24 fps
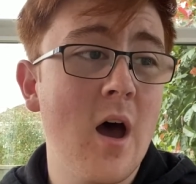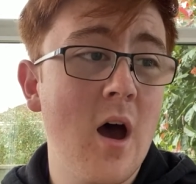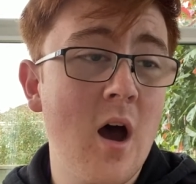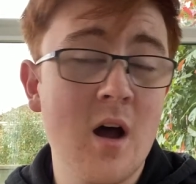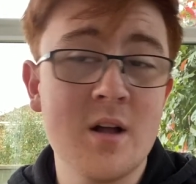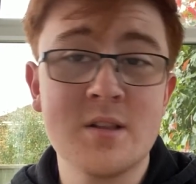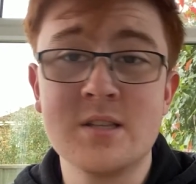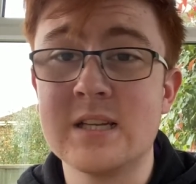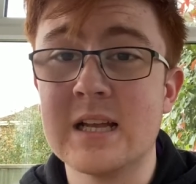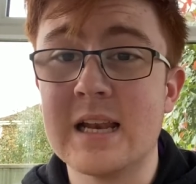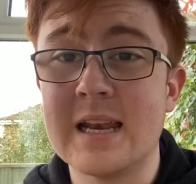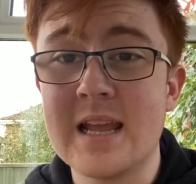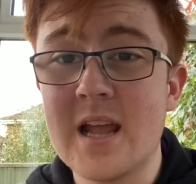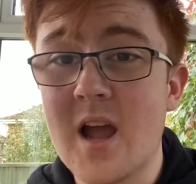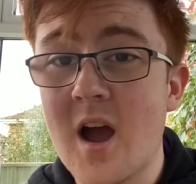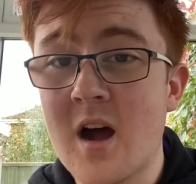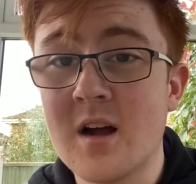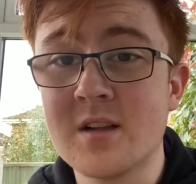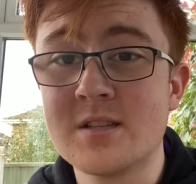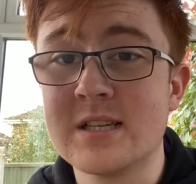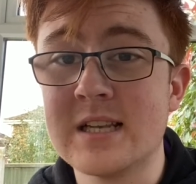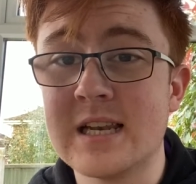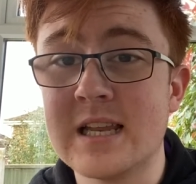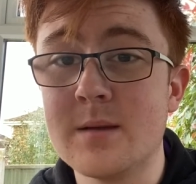
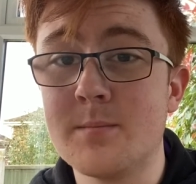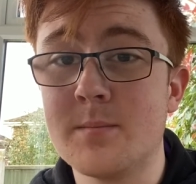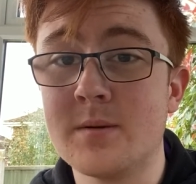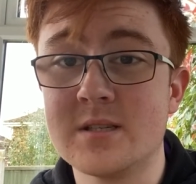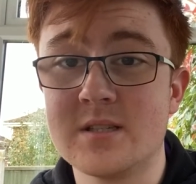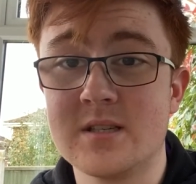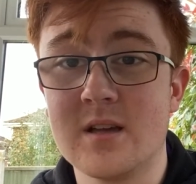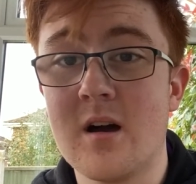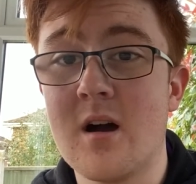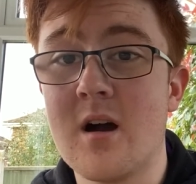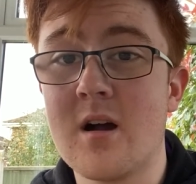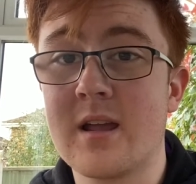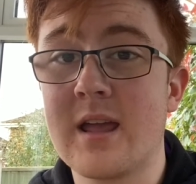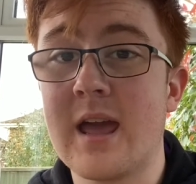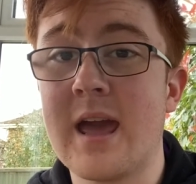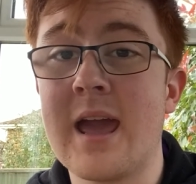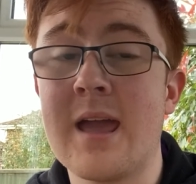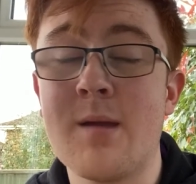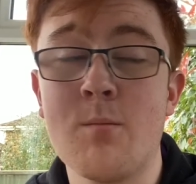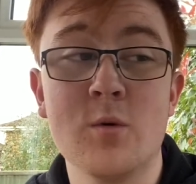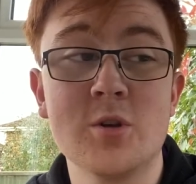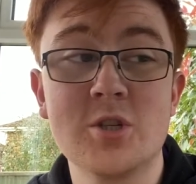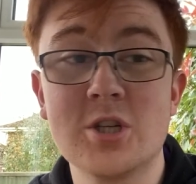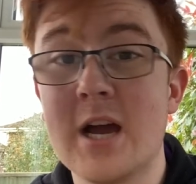utterly bizarre
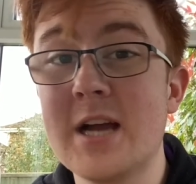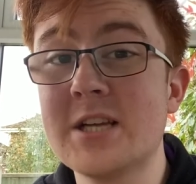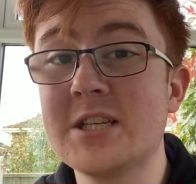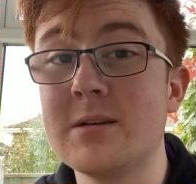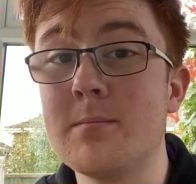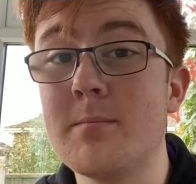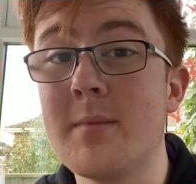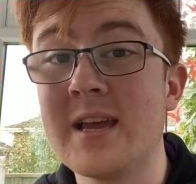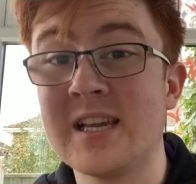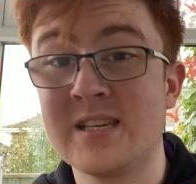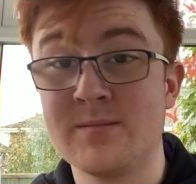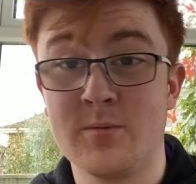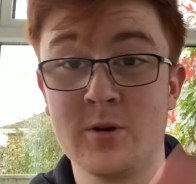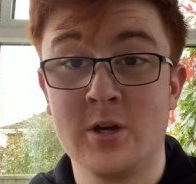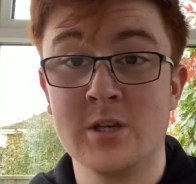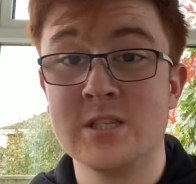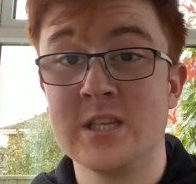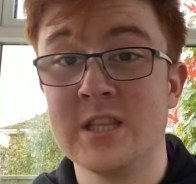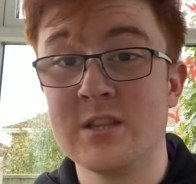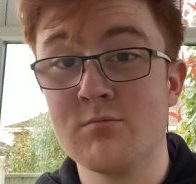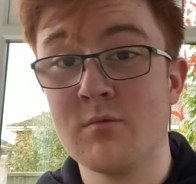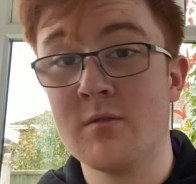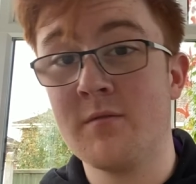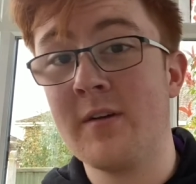game, which I actually missed because
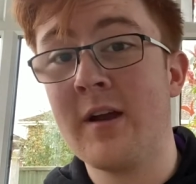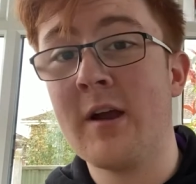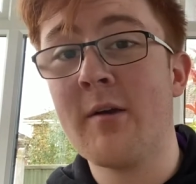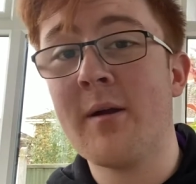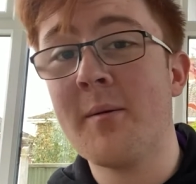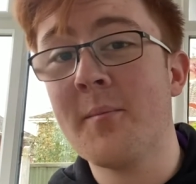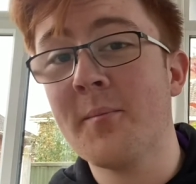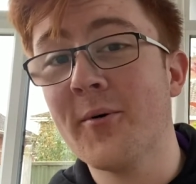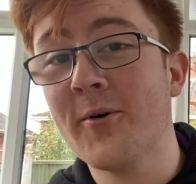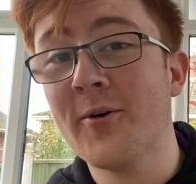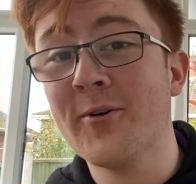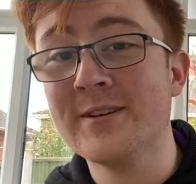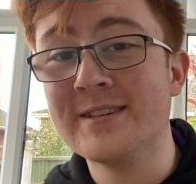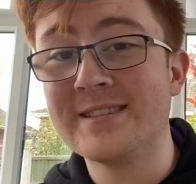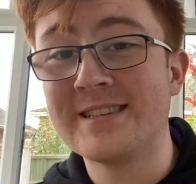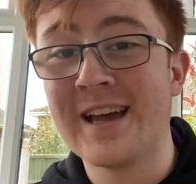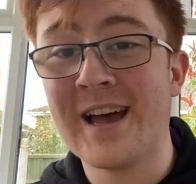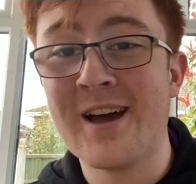of the Rivera boys.